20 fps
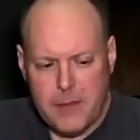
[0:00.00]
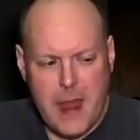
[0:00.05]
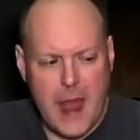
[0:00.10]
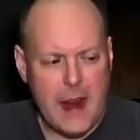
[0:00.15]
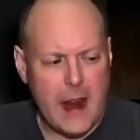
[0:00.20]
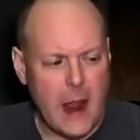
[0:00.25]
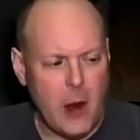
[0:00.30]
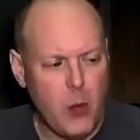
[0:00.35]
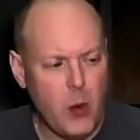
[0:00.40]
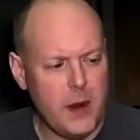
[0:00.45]

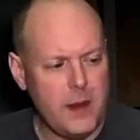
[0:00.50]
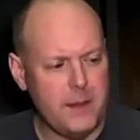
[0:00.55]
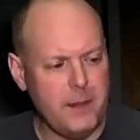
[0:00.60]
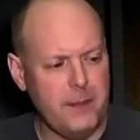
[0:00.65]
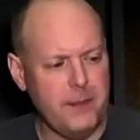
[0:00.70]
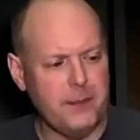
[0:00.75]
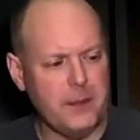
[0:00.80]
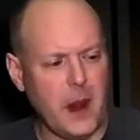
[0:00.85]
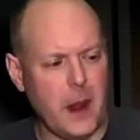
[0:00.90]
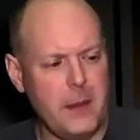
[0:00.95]
And I
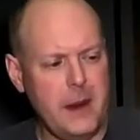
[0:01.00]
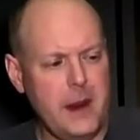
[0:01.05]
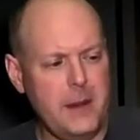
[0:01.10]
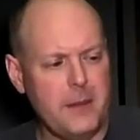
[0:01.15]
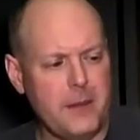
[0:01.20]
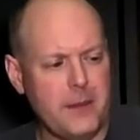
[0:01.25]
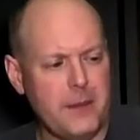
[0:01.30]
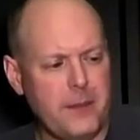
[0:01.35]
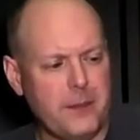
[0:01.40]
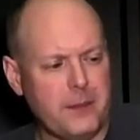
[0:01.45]
wouldn't, I
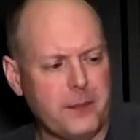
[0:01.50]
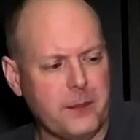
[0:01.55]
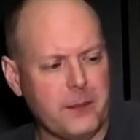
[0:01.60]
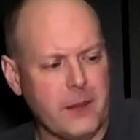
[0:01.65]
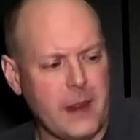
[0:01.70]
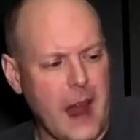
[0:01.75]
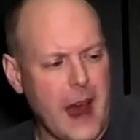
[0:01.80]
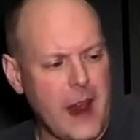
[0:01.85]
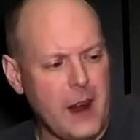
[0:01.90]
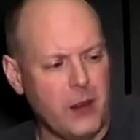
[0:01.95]
mean,
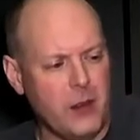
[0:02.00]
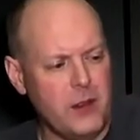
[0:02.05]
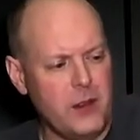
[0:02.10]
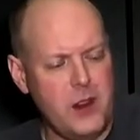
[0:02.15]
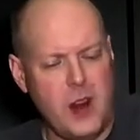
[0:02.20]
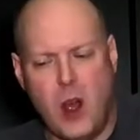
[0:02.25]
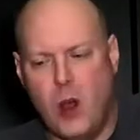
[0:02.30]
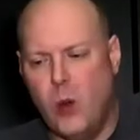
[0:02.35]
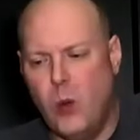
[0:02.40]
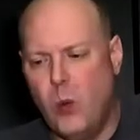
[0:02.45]
I don't
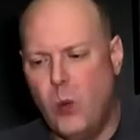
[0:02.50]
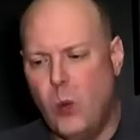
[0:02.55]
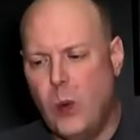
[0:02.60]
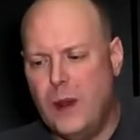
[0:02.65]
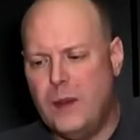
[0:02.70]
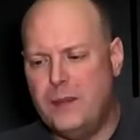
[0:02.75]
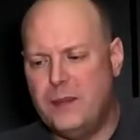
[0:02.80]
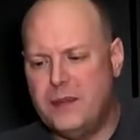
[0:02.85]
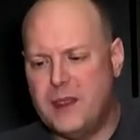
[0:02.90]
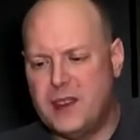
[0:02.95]
know
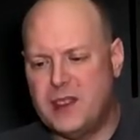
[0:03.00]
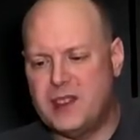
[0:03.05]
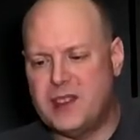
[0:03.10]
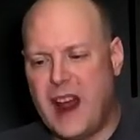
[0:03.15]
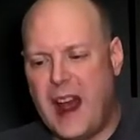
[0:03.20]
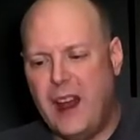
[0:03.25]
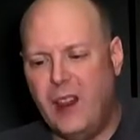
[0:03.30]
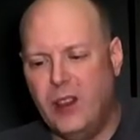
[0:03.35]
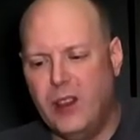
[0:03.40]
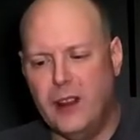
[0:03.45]
what the
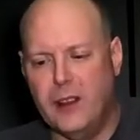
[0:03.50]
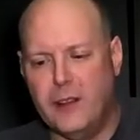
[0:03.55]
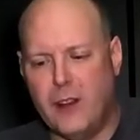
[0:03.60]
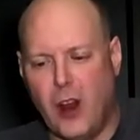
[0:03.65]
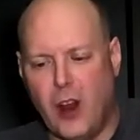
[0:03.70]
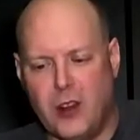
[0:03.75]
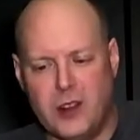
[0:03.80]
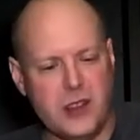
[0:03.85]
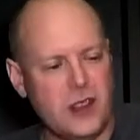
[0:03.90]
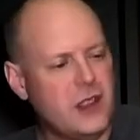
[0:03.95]
style of
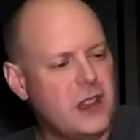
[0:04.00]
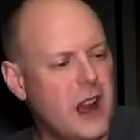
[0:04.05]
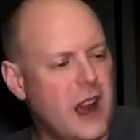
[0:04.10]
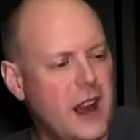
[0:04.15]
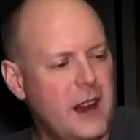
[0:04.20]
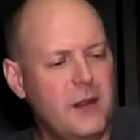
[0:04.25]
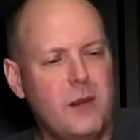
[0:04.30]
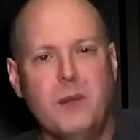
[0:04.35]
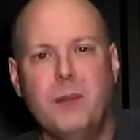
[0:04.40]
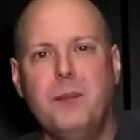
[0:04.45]

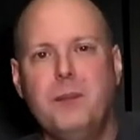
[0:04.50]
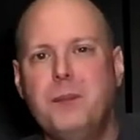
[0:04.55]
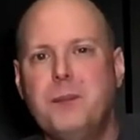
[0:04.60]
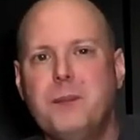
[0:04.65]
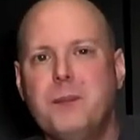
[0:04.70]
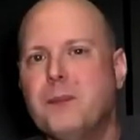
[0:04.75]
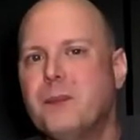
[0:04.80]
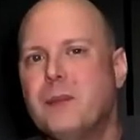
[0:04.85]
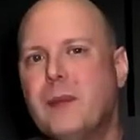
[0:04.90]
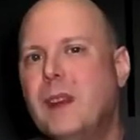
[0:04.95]
Argentine
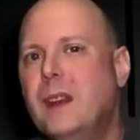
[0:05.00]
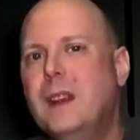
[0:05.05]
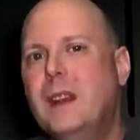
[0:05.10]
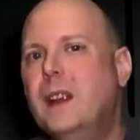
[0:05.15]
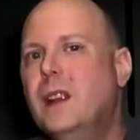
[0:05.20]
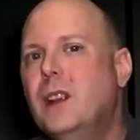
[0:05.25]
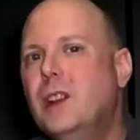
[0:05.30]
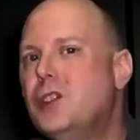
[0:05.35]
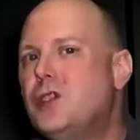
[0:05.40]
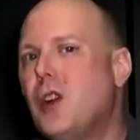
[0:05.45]

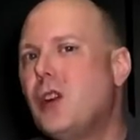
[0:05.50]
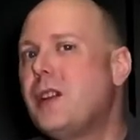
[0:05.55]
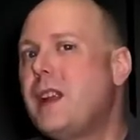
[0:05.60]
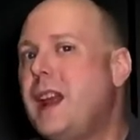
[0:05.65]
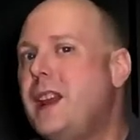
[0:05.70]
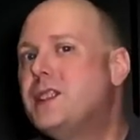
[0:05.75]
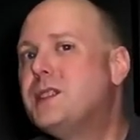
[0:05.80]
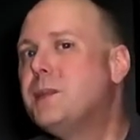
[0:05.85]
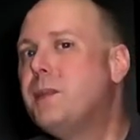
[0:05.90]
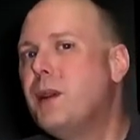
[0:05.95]

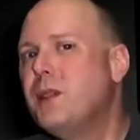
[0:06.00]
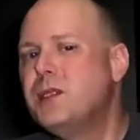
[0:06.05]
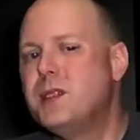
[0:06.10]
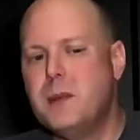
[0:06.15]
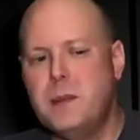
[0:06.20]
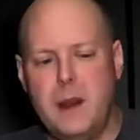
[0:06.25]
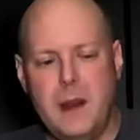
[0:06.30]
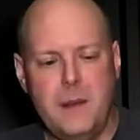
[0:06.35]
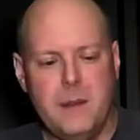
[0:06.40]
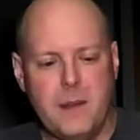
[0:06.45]
Chardonnay is supposed
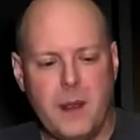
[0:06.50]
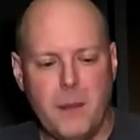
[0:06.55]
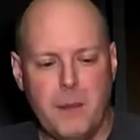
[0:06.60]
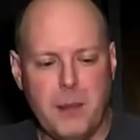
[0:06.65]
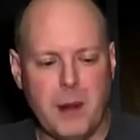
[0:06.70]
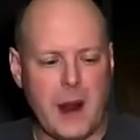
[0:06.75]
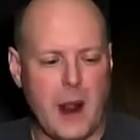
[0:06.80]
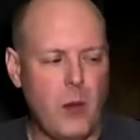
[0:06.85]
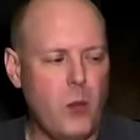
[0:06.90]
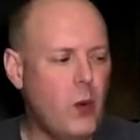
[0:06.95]
to be,
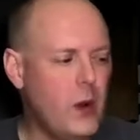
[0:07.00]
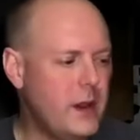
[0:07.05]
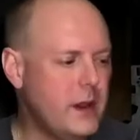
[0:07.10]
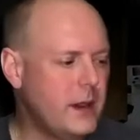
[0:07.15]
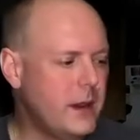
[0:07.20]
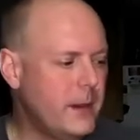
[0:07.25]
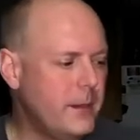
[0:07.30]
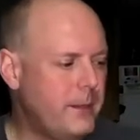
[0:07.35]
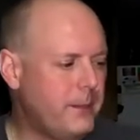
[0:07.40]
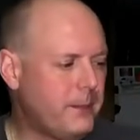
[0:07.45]
but I
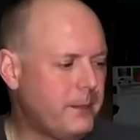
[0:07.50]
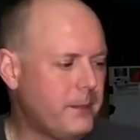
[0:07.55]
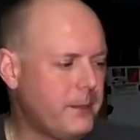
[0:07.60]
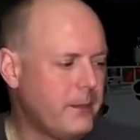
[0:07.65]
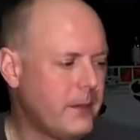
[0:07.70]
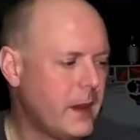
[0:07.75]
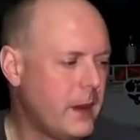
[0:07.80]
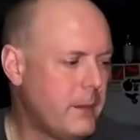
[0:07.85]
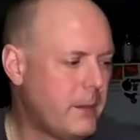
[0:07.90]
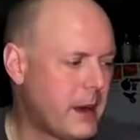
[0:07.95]
wouldn't,
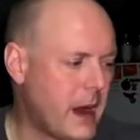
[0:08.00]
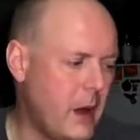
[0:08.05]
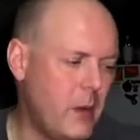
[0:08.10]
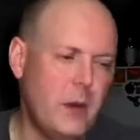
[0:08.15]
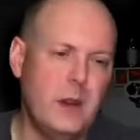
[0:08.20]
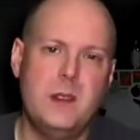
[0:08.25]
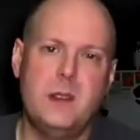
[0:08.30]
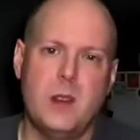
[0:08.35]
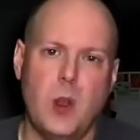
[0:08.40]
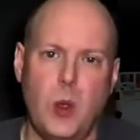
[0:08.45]
but I
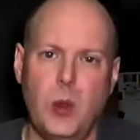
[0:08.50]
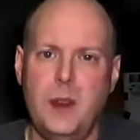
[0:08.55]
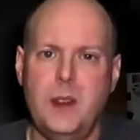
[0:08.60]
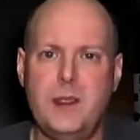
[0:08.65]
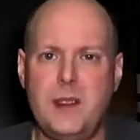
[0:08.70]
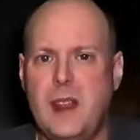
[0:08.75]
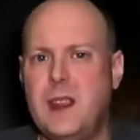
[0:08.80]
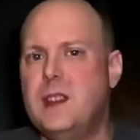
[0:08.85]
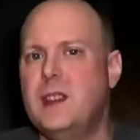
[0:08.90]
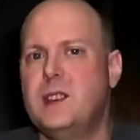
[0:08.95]
would totally
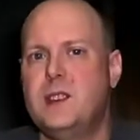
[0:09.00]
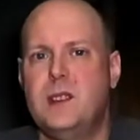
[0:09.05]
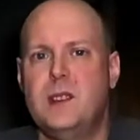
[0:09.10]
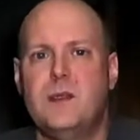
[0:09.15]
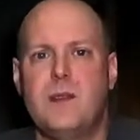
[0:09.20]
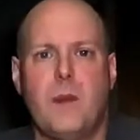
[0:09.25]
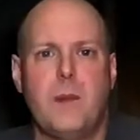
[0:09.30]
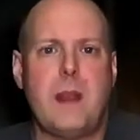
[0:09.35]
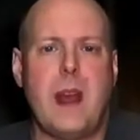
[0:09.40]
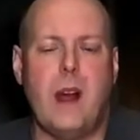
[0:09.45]
think this
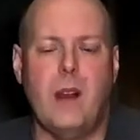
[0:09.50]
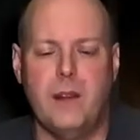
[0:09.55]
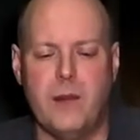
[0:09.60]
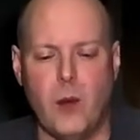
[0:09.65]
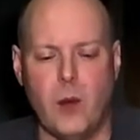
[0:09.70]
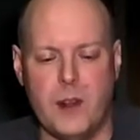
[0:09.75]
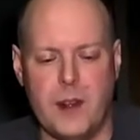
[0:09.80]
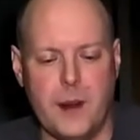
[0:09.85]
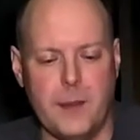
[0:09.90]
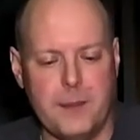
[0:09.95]
is from
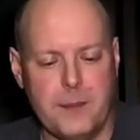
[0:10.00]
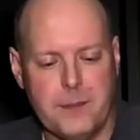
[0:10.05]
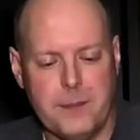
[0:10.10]
California.